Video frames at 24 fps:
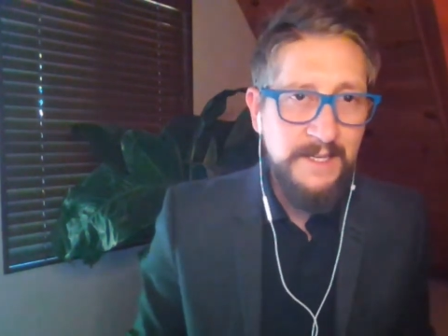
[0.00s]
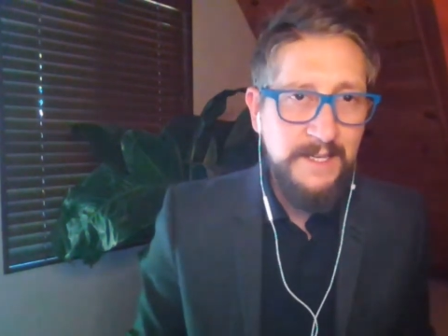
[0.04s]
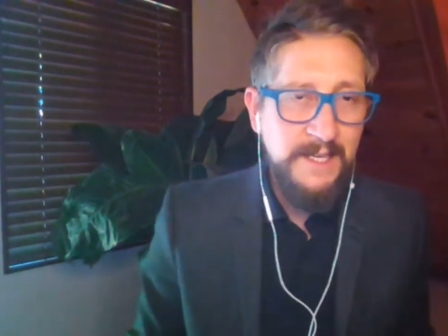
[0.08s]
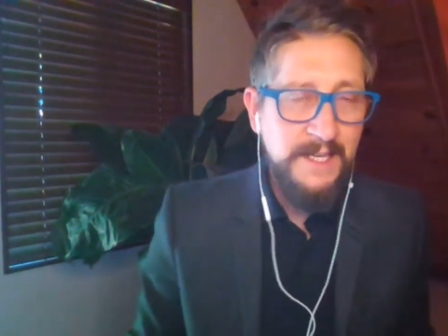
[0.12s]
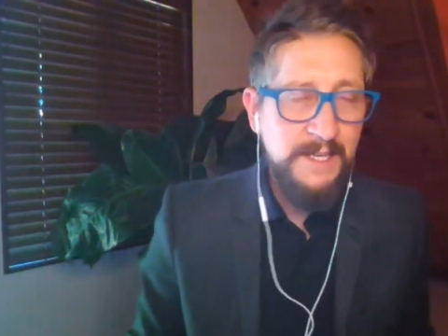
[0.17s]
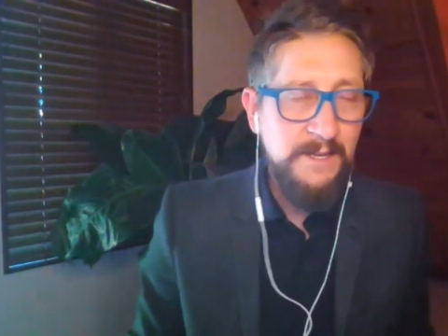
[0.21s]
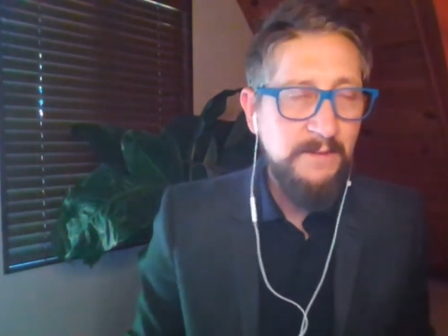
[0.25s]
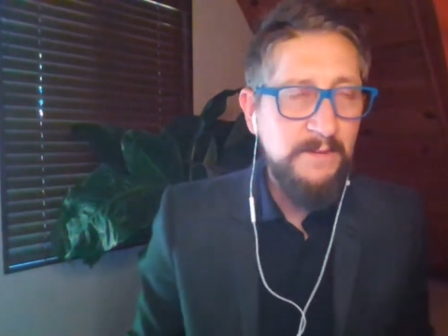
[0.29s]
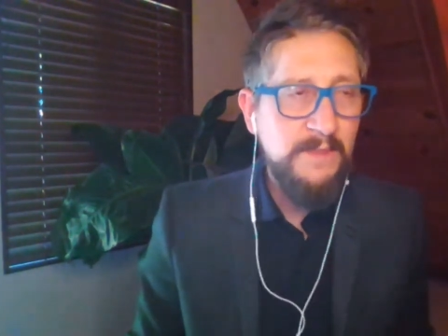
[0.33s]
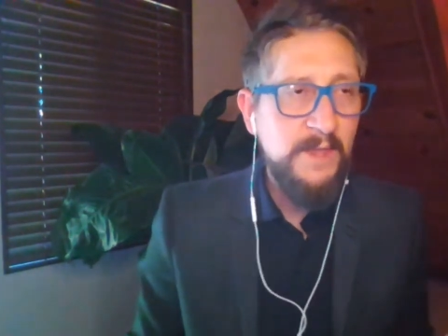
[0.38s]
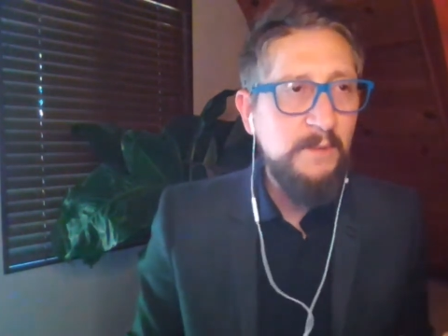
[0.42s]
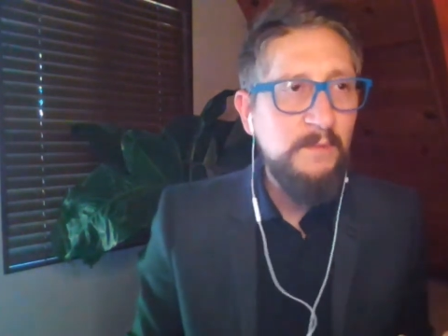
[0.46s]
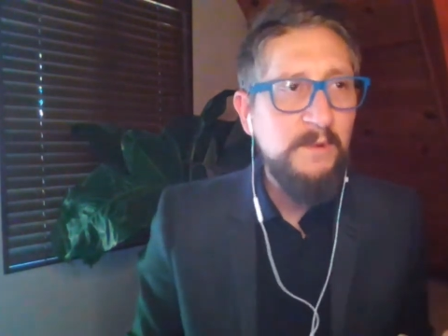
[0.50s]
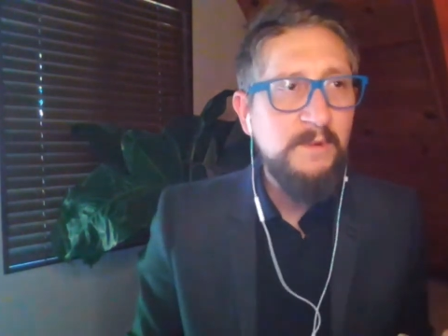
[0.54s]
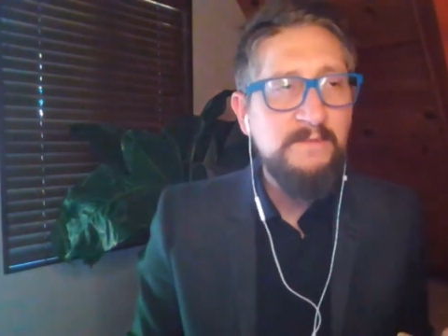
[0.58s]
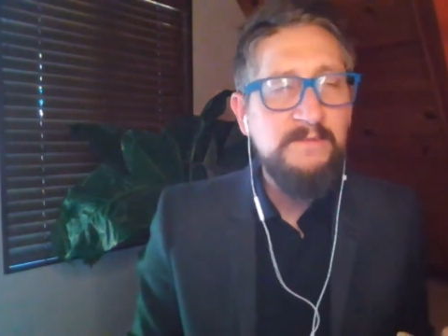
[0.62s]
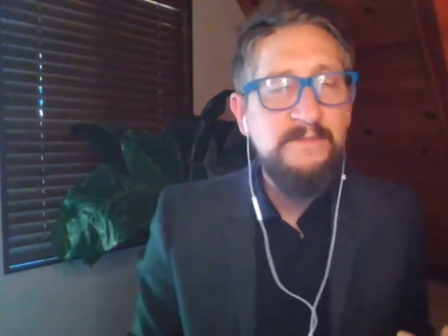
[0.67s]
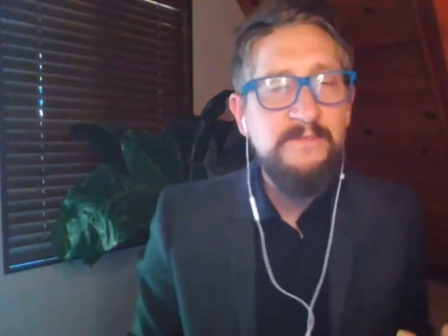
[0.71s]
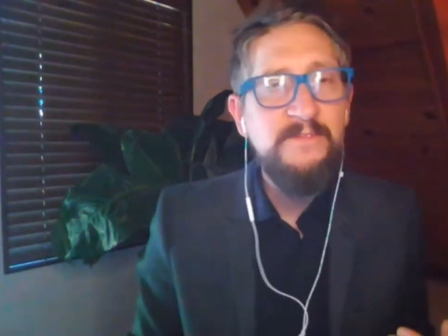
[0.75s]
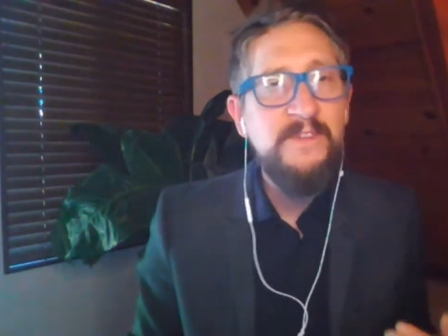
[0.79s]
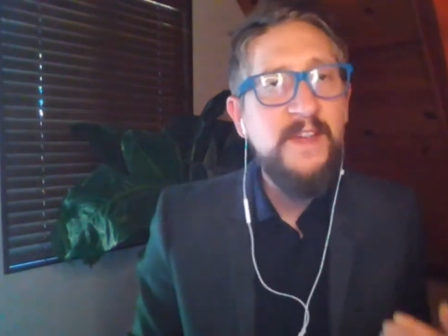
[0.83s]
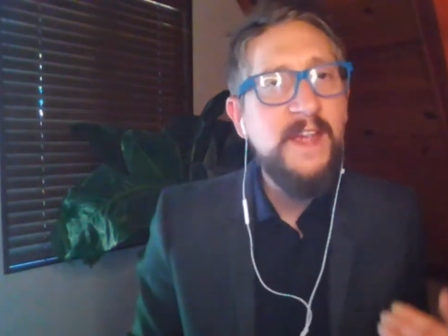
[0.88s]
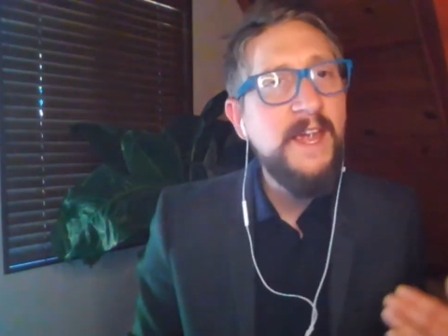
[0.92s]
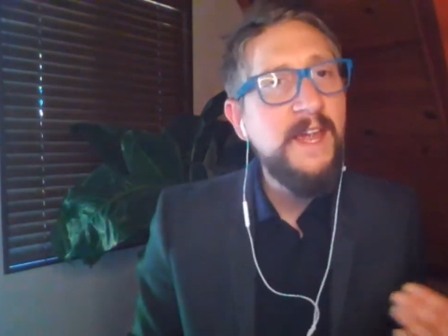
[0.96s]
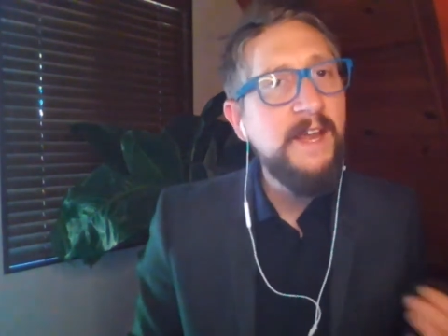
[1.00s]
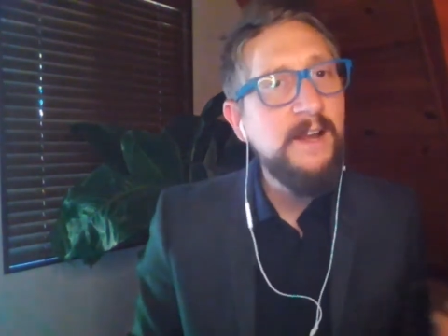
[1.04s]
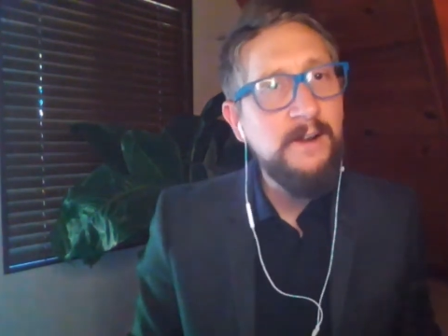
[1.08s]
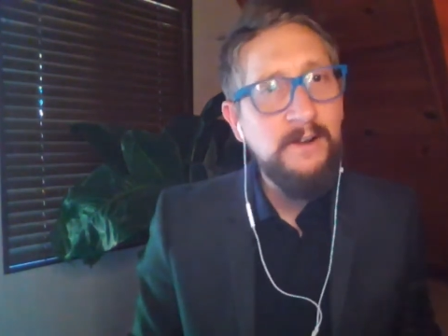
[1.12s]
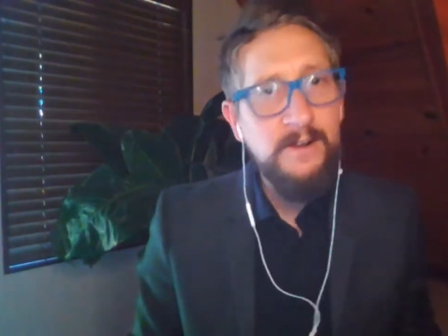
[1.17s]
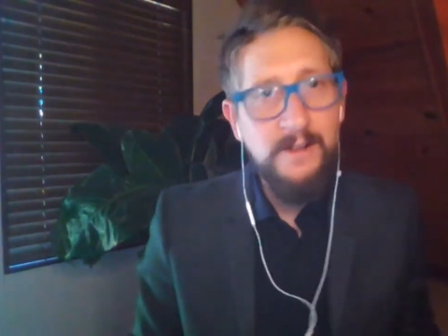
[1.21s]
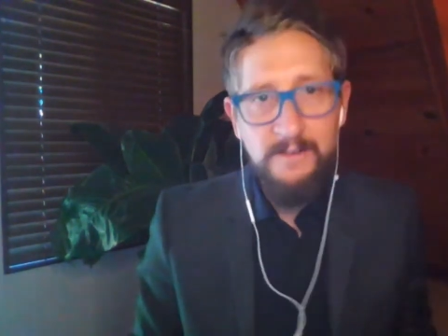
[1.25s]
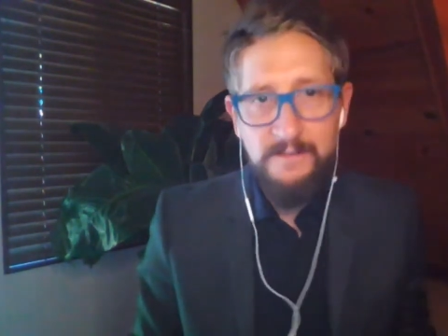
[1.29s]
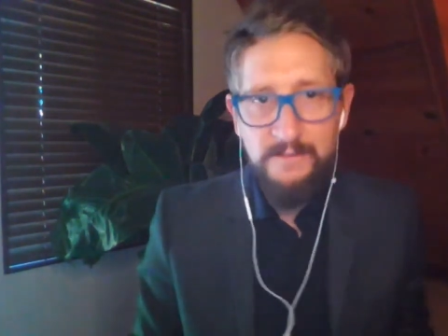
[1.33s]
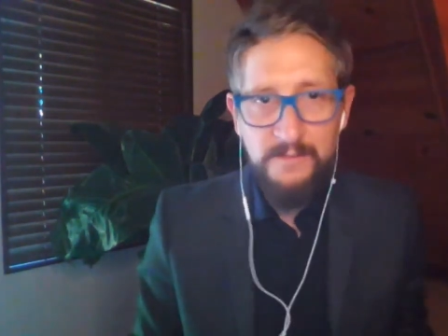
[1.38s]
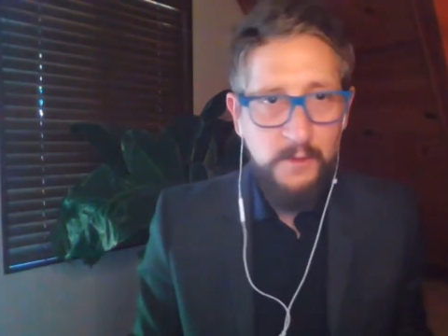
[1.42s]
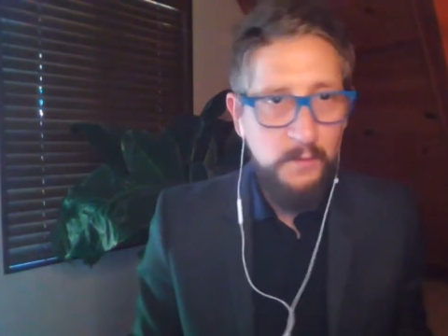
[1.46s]
you know, there were
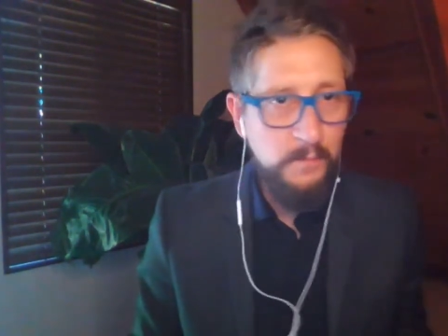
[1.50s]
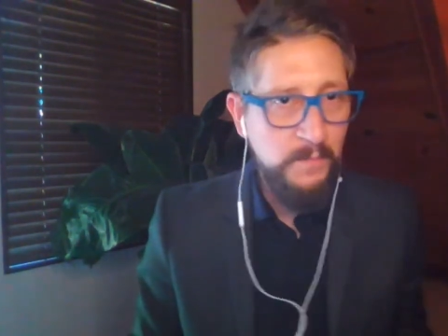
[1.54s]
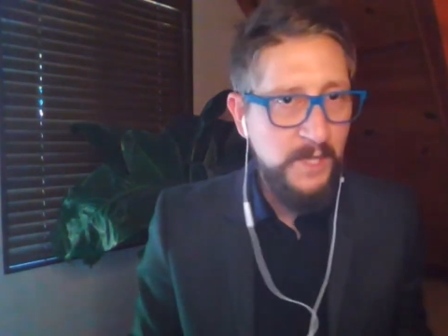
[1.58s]
very few